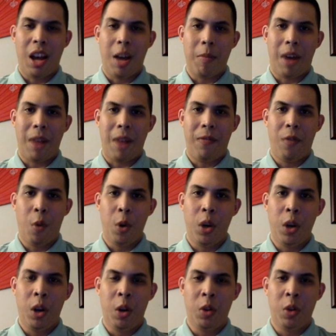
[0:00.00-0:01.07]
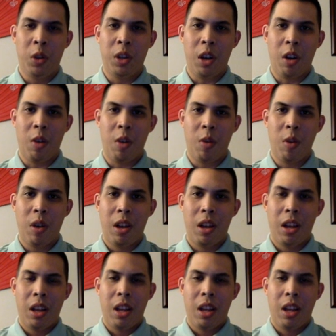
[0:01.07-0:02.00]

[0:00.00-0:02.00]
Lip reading: 4 years ago,